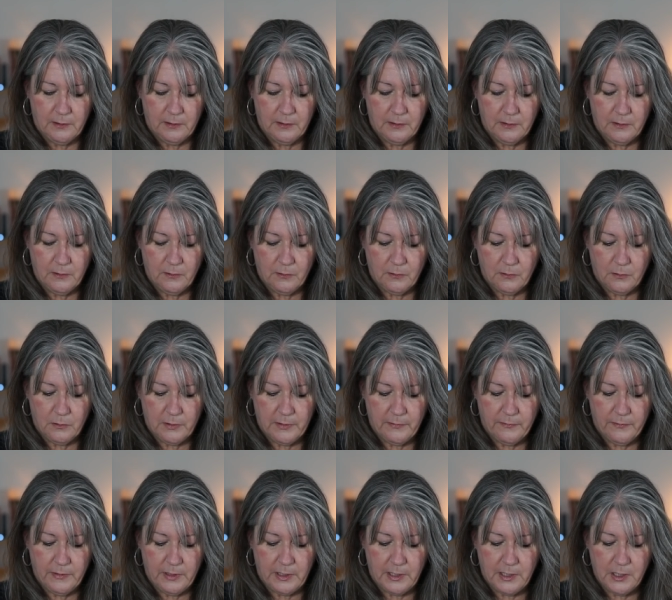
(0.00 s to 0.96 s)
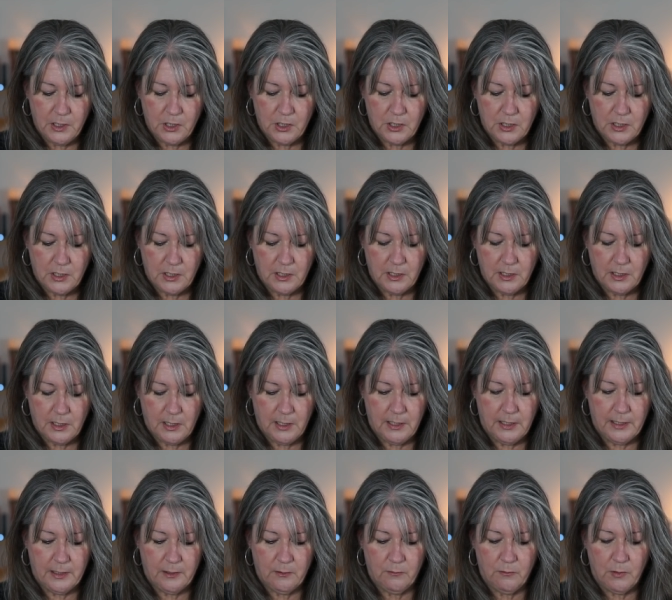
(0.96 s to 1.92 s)
and not quite finished,
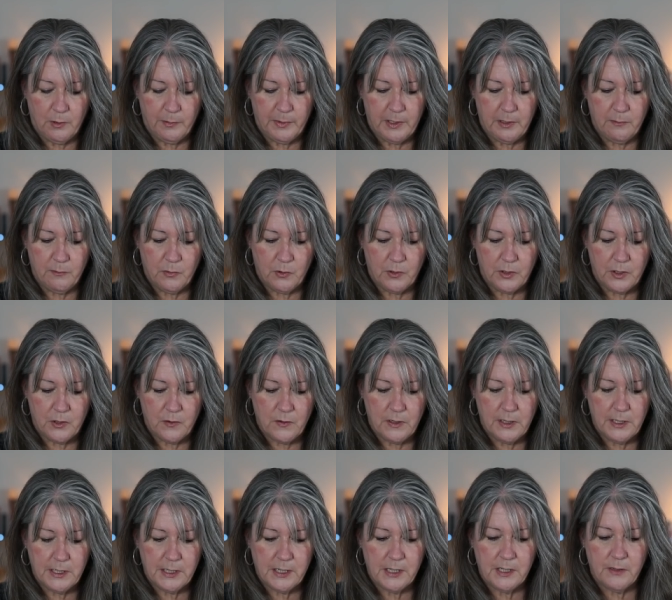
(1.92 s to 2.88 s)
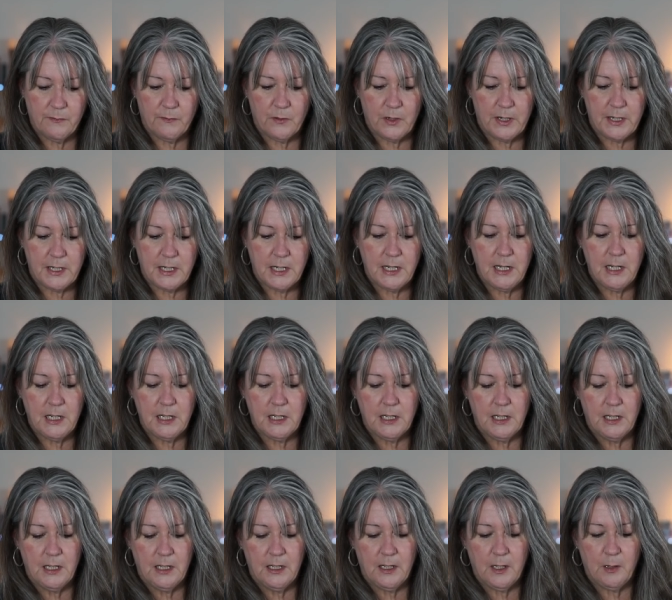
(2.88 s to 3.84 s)
a little robin embroidery. This is Freddy.
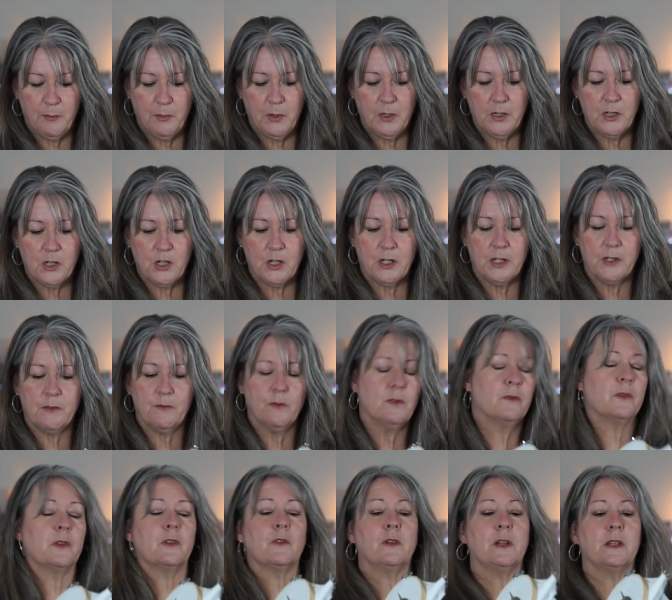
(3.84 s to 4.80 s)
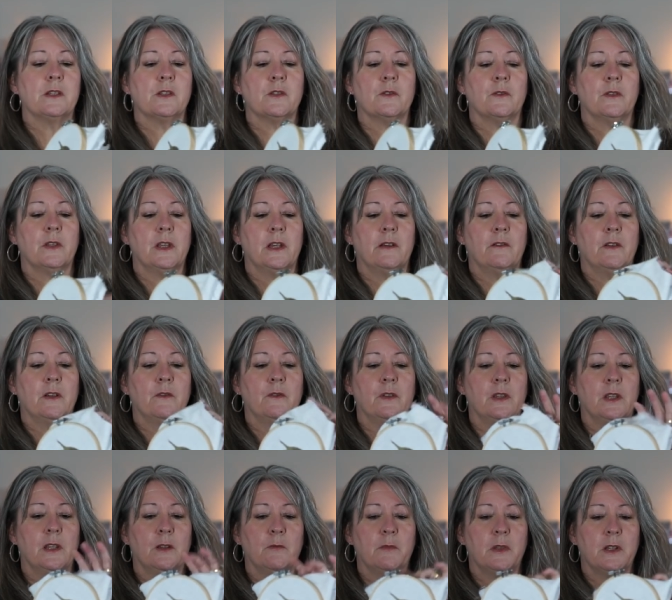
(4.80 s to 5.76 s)
I apologise for all the threads on there and
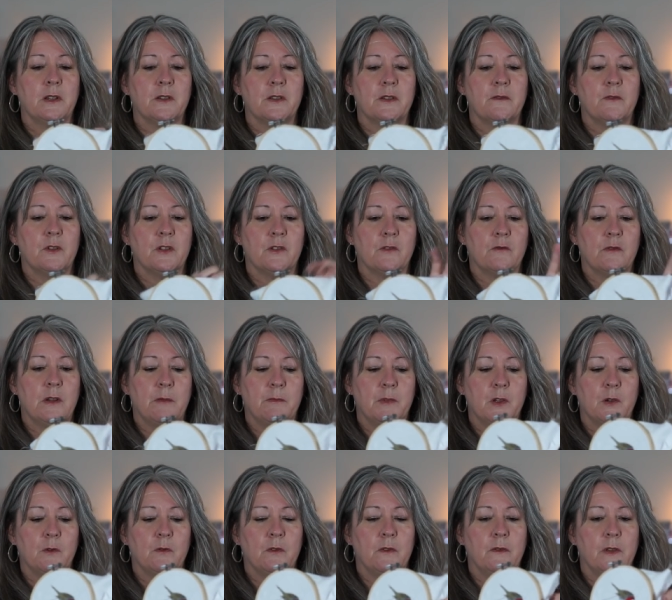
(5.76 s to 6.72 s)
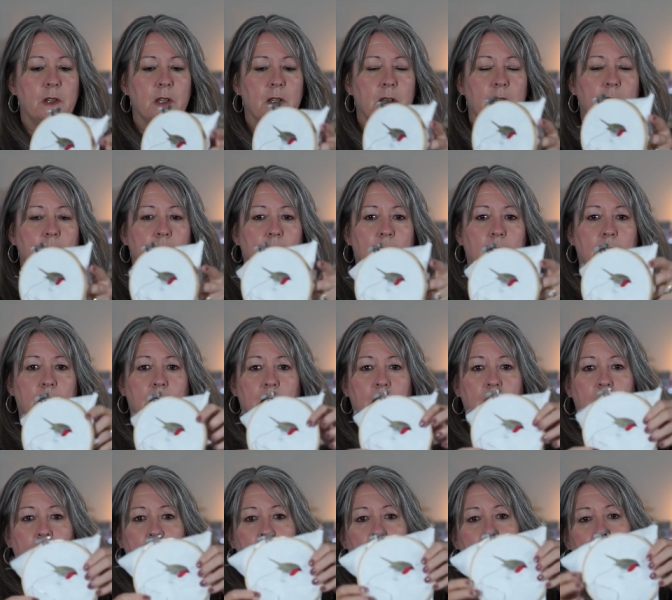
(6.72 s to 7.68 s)
everything because I've just grabbed hold of it.
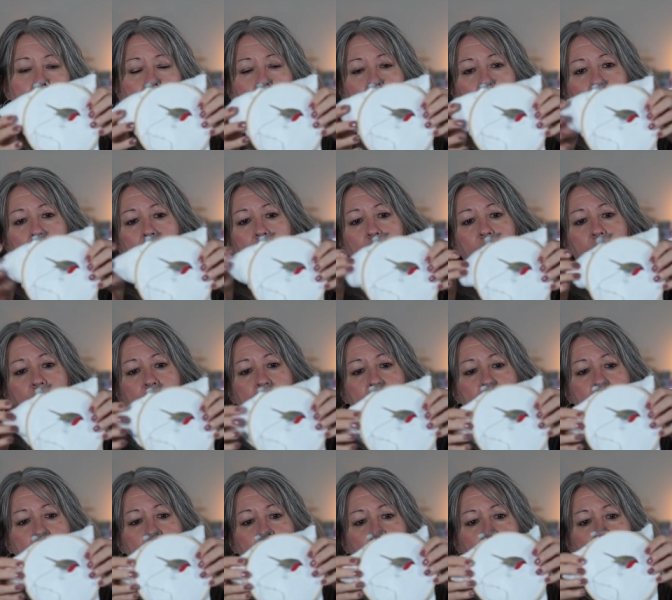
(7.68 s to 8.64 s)
This is